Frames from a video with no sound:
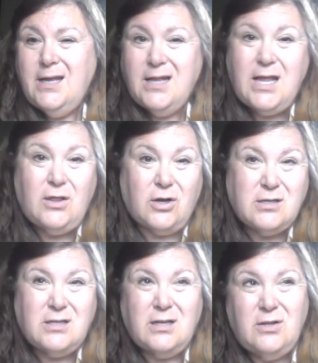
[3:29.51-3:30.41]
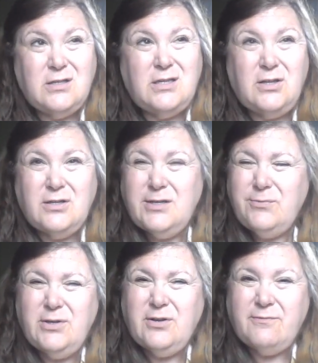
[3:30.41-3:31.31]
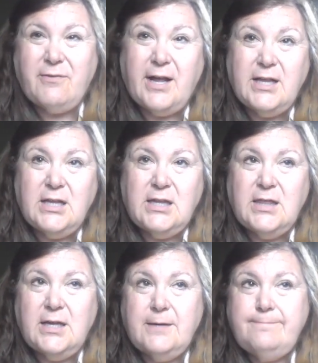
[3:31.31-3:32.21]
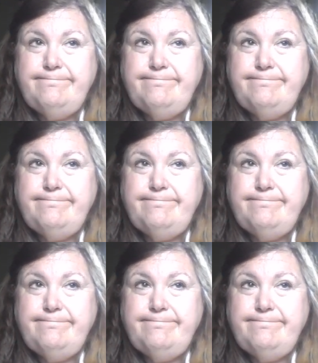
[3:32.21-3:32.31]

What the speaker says: And I looked, I really couldn't find anything.